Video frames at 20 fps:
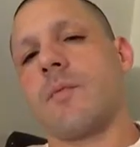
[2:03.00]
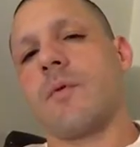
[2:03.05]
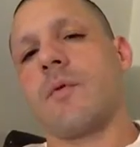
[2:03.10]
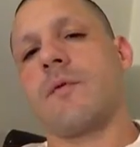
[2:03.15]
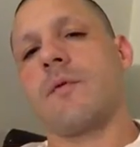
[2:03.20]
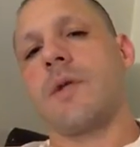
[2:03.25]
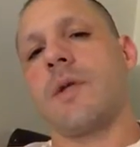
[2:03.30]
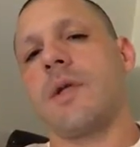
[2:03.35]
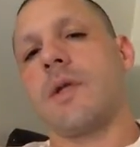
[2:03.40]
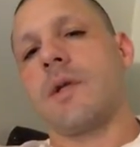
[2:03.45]

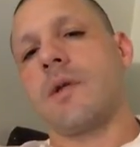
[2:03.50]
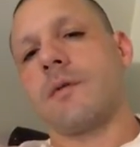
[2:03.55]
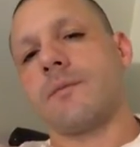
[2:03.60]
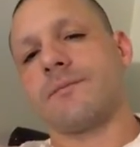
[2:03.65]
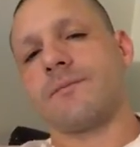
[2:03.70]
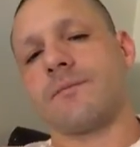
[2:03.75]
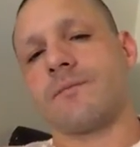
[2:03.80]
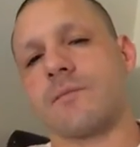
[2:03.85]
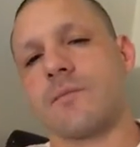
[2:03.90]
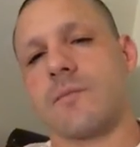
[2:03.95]
movie,
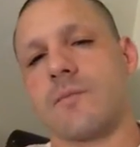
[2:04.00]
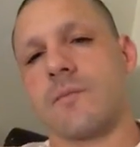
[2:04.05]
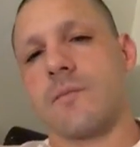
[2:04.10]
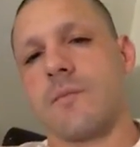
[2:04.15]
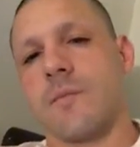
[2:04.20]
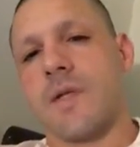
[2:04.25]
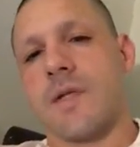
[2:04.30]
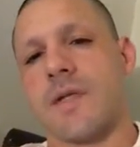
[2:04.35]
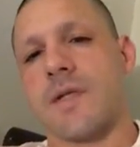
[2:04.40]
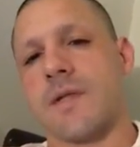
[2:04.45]

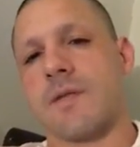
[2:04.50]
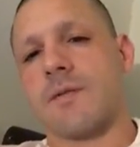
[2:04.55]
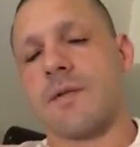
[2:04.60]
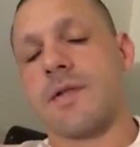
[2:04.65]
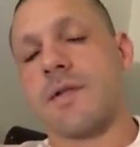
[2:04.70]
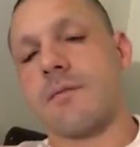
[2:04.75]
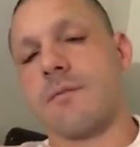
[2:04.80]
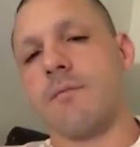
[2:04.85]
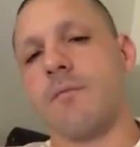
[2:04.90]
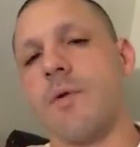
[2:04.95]

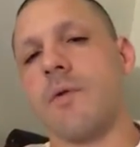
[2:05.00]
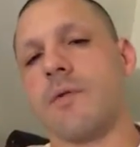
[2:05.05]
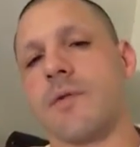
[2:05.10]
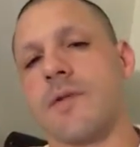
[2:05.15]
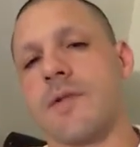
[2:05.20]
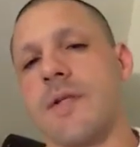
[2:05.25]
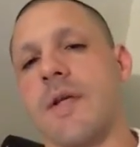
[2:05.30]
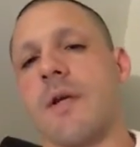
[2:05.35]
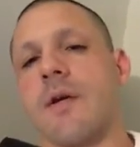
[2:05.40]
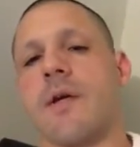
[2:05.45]

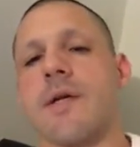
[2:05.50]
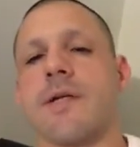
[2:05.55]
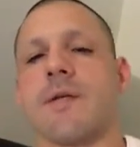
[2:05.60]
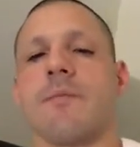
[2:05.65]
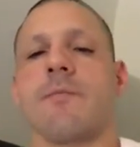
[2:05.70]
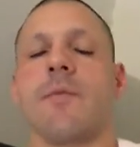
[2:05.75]
series